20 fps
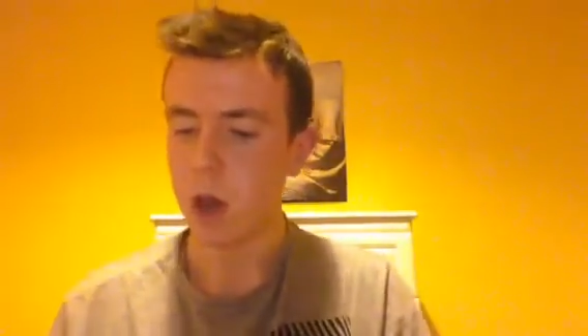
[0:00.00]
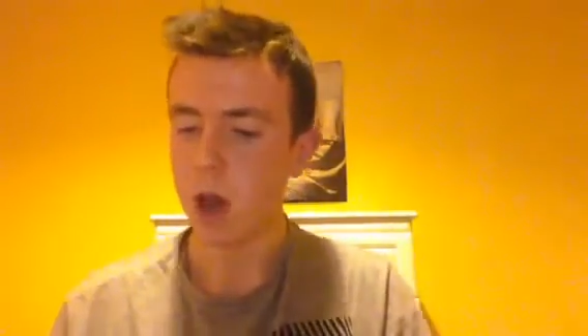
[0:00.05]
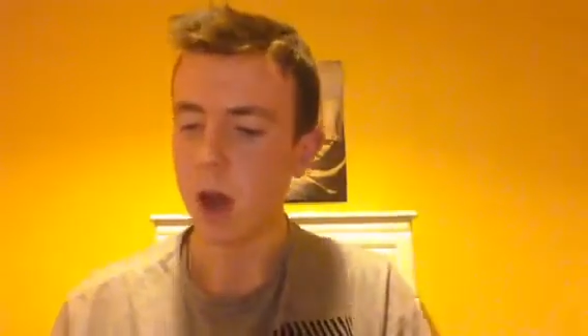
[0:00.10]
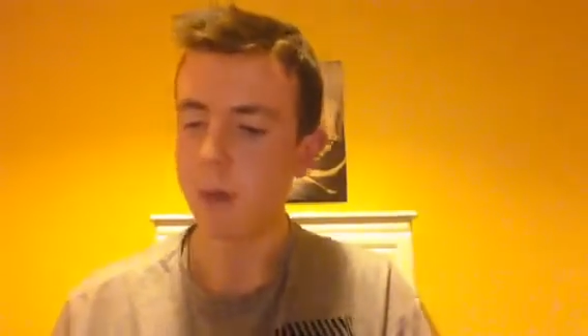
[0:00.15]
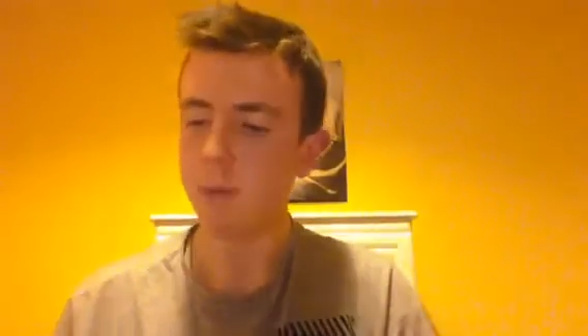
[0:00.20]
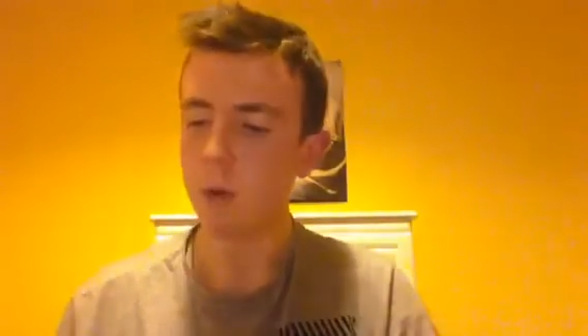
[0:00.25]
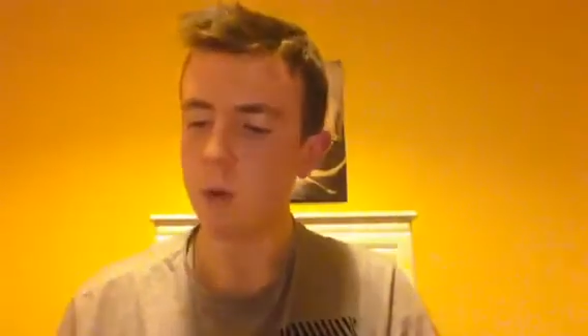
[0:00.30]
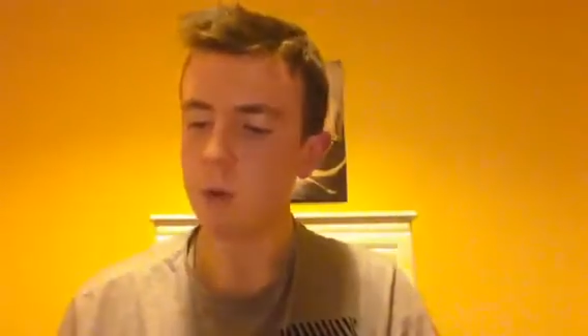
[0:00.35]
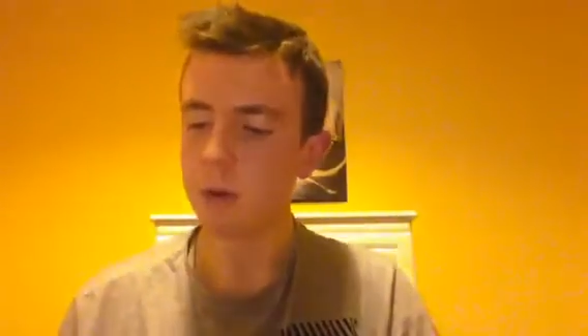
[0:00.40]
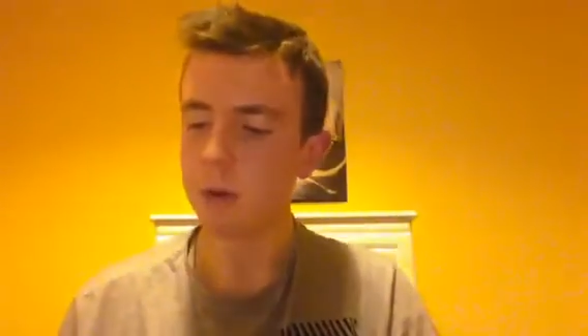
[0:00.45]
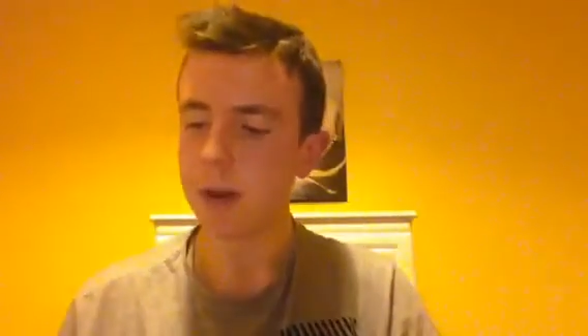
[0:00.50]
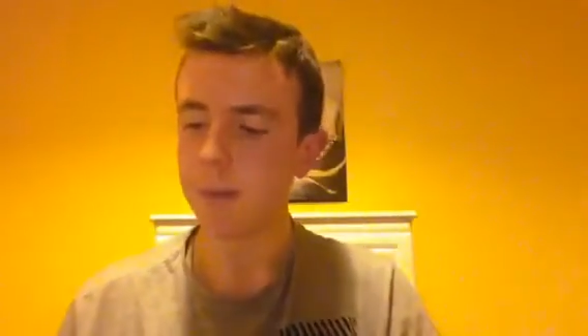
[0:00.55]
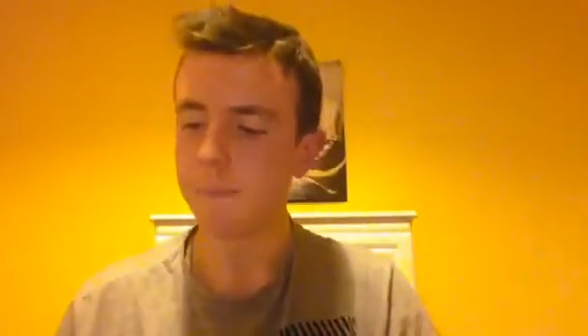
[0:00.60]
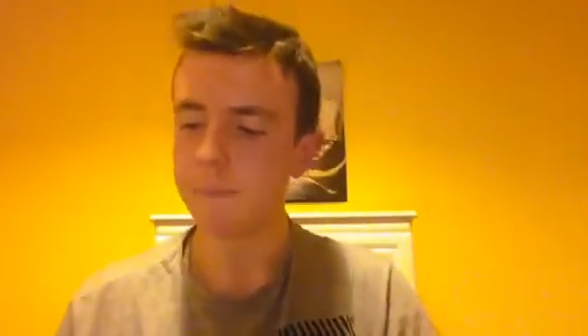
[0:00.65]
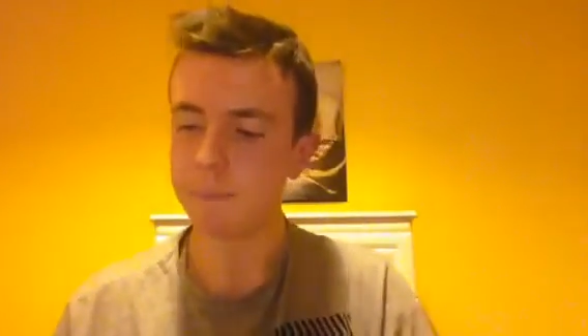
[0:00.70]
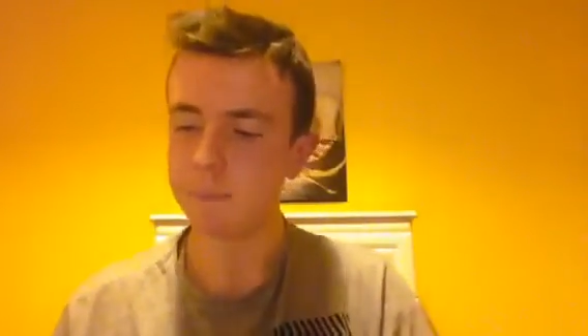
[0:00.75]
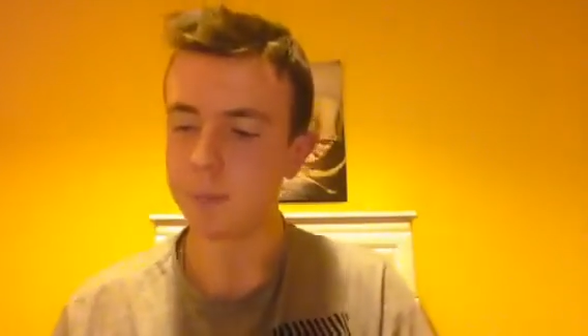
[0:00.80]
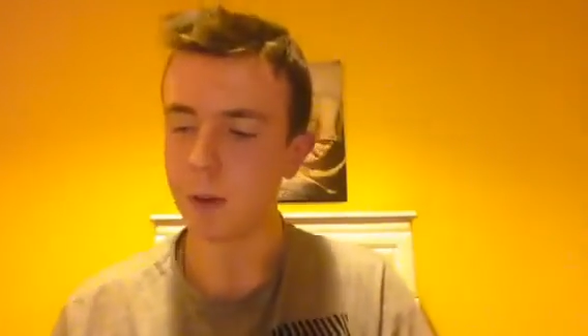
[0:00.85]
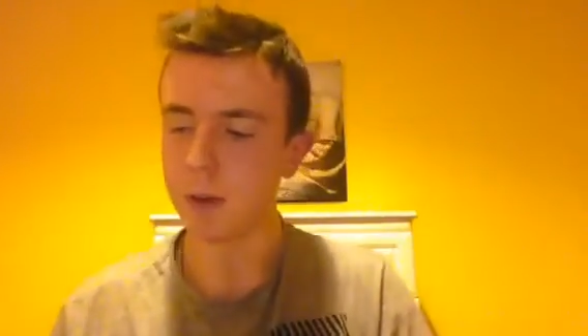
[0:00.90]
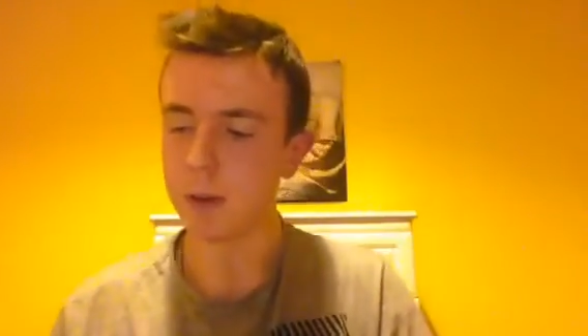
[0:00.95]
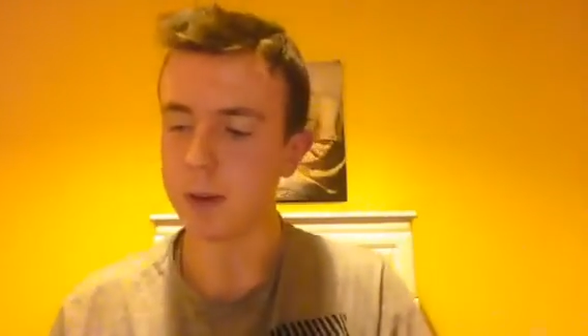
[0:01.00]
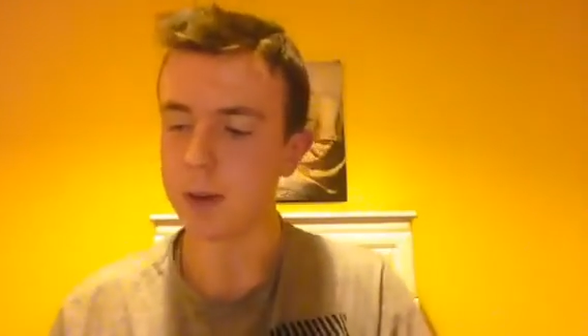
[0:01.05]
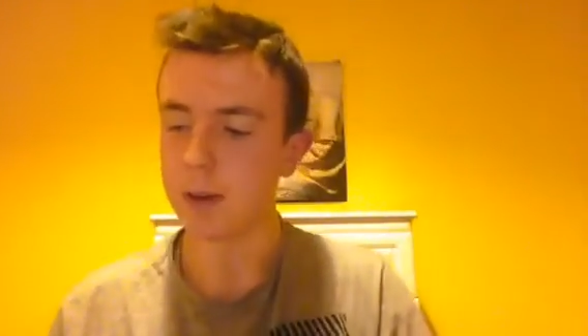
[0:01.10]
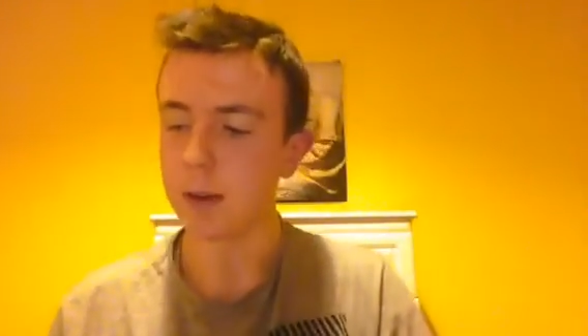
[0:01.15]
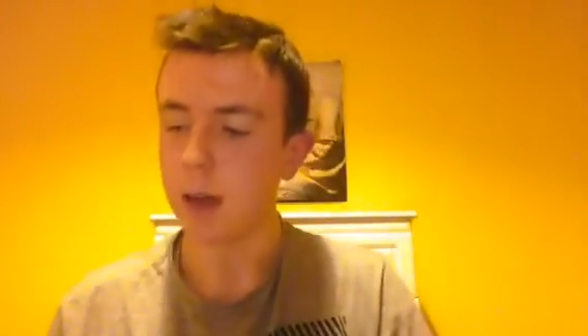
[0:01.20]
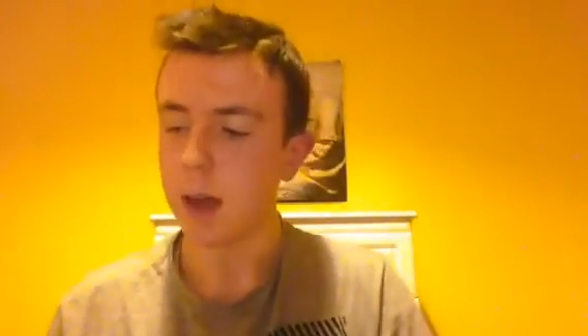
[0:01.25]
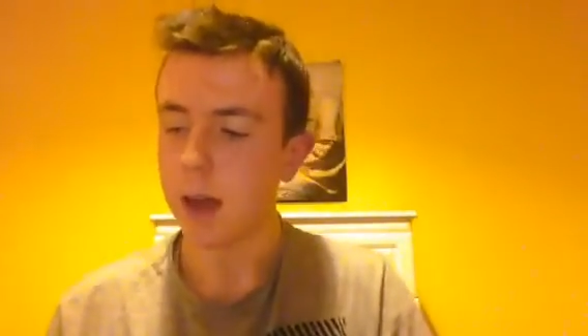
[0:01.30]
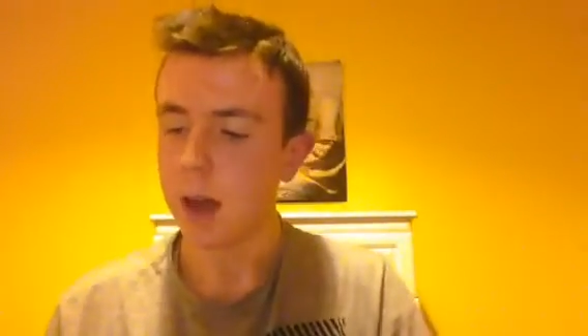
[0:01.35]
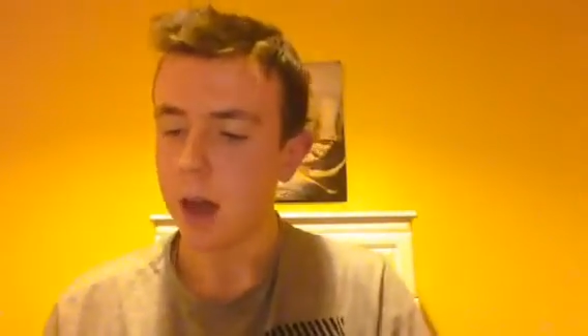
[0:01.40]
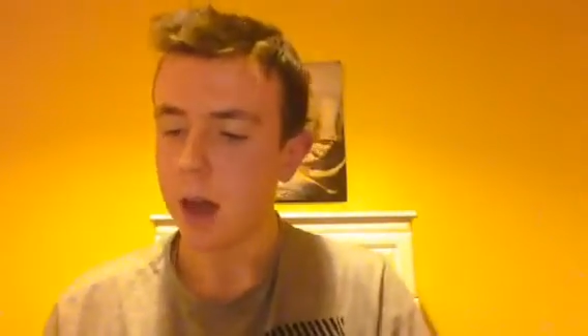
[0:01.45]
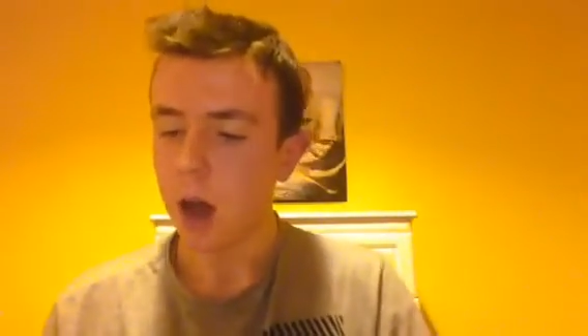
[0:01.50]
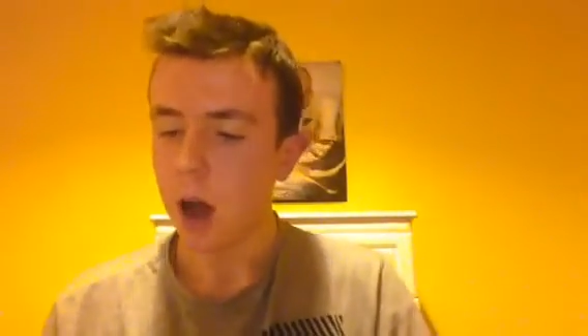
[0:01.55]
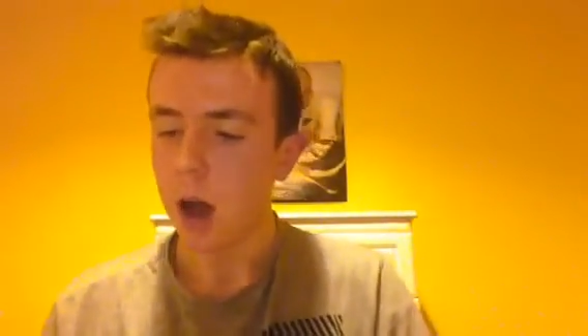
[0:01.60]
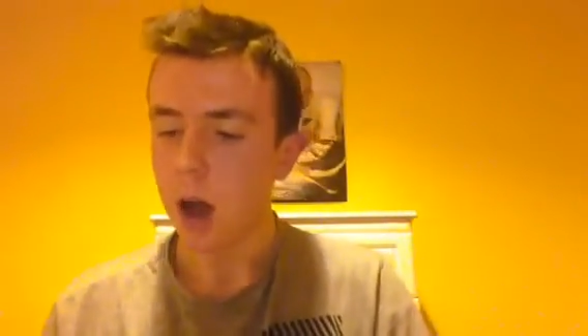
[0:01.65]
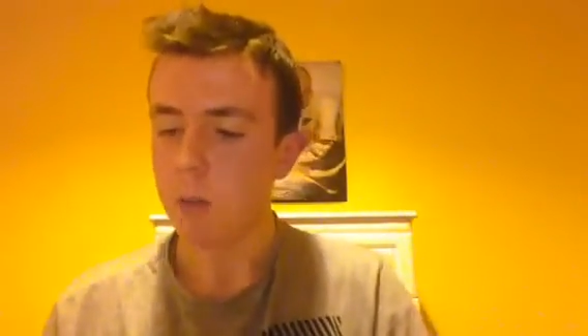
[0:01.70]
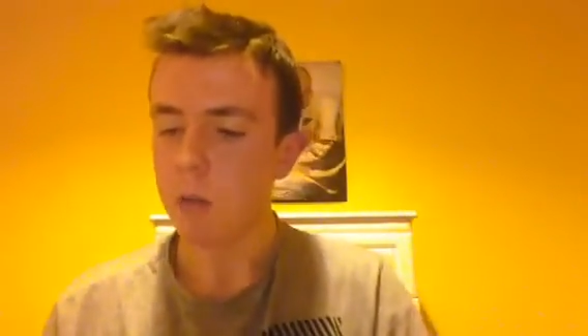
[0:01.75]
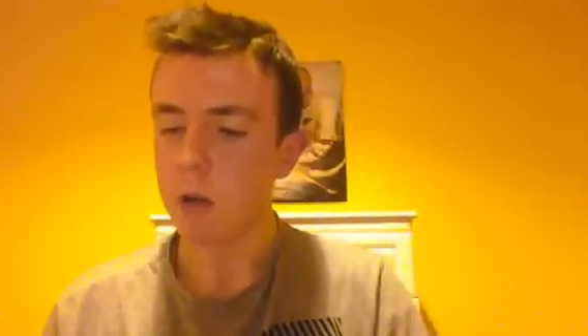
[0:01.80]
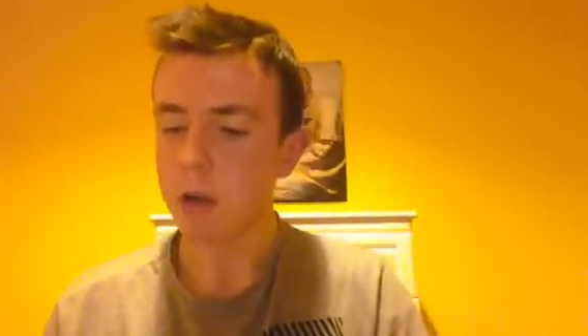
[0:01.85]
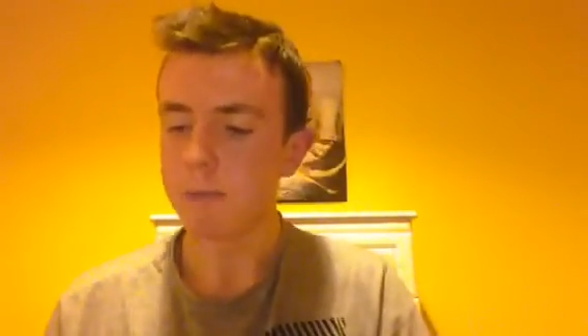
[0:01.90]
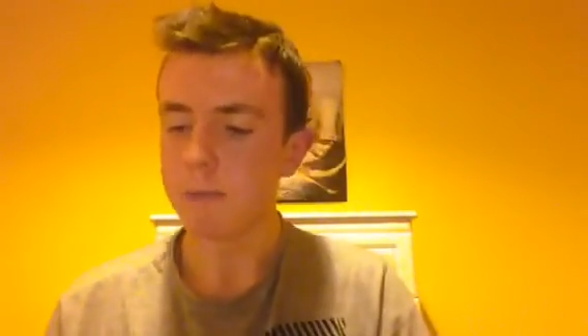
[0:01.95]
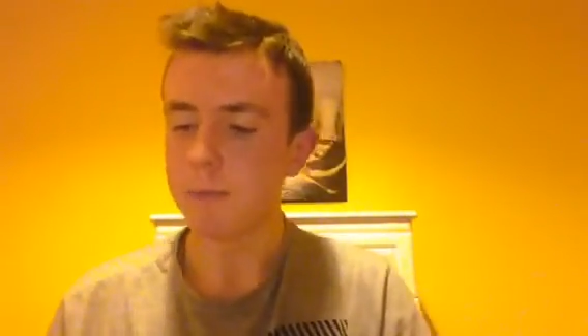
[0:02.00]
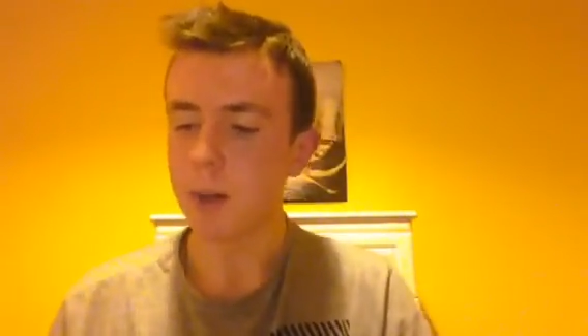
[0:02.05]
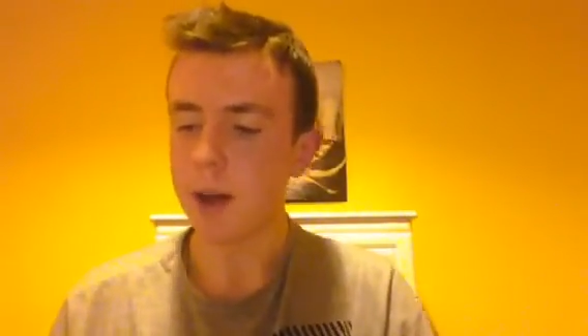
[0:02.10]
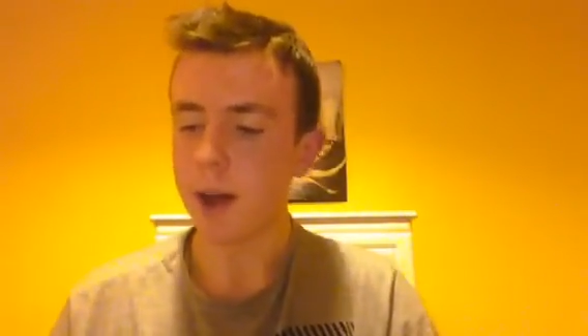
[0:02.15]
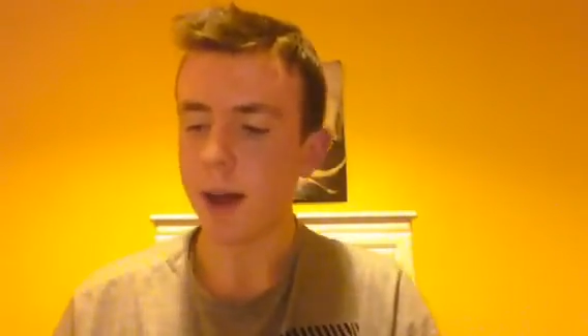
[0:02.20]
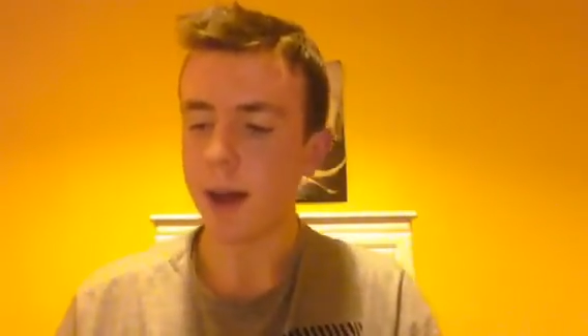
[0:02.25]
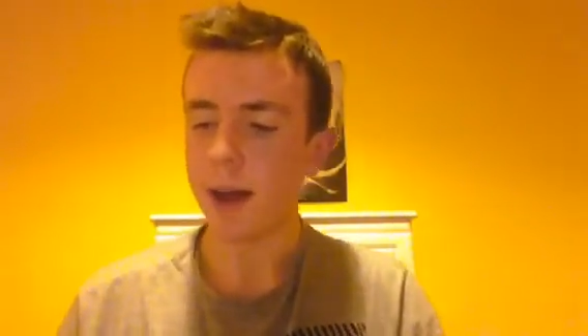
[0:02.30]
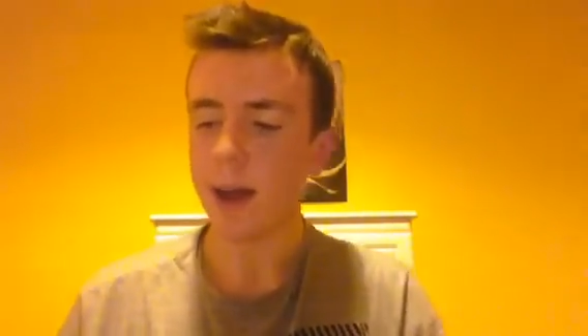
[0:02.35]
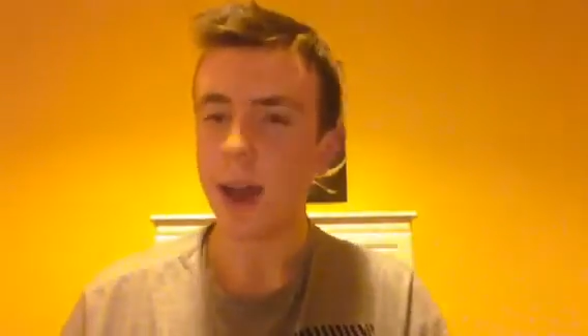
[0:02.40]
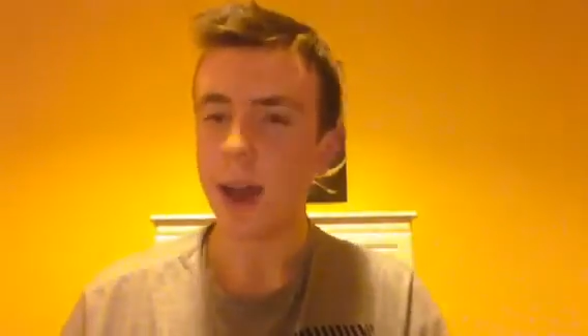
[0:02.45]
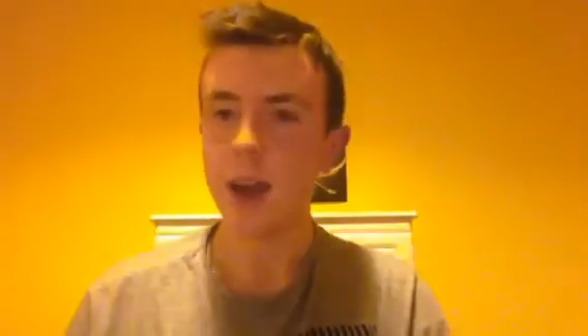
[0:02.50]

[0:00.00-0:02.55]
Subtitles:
I broke a bucket, I went back,